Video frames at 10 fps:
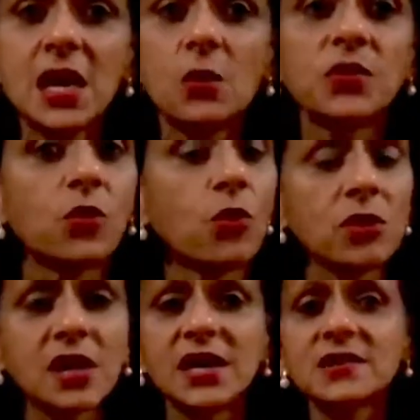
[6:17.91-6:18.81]
with all
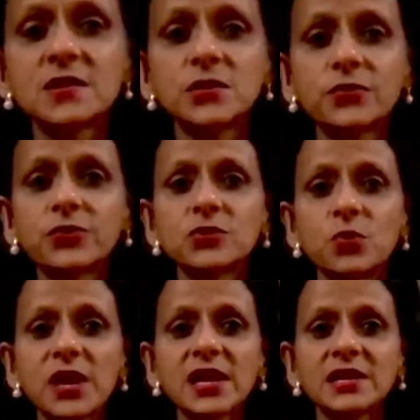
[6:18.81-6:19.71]
kinds of different
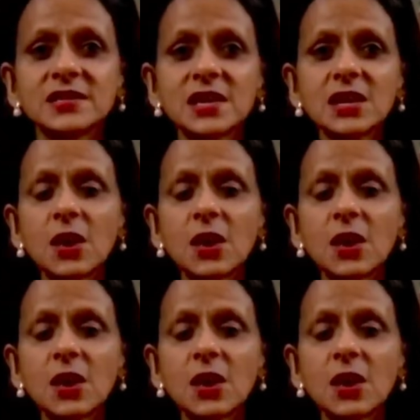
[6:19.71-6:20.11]
ways